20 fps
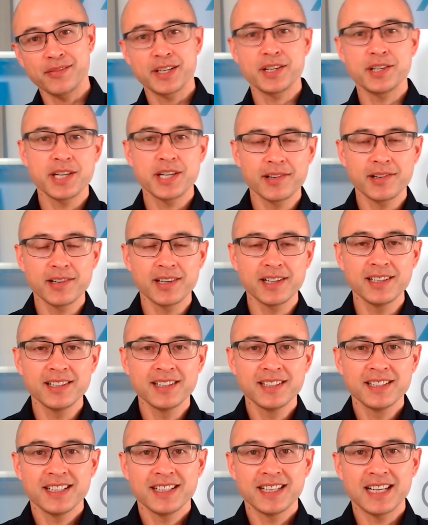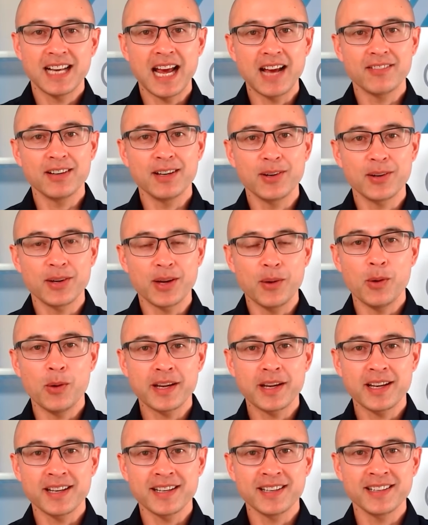to Jira and have a look at what
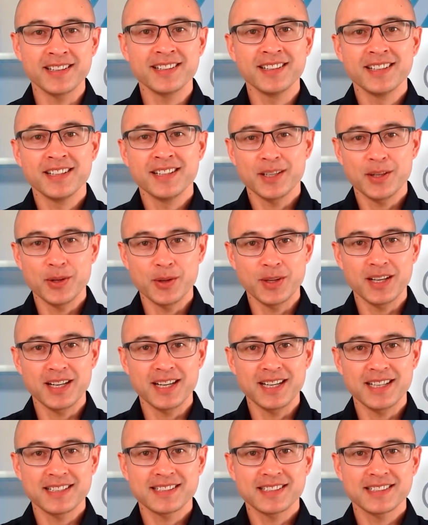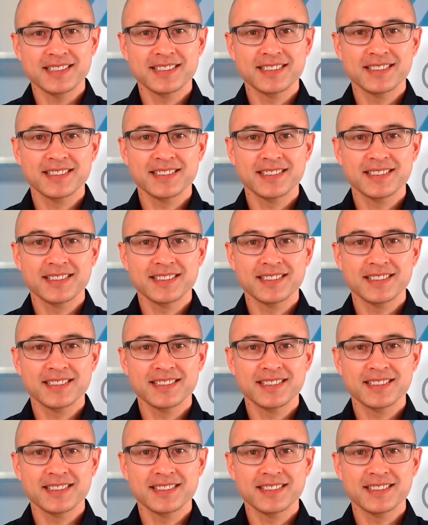we can utilize.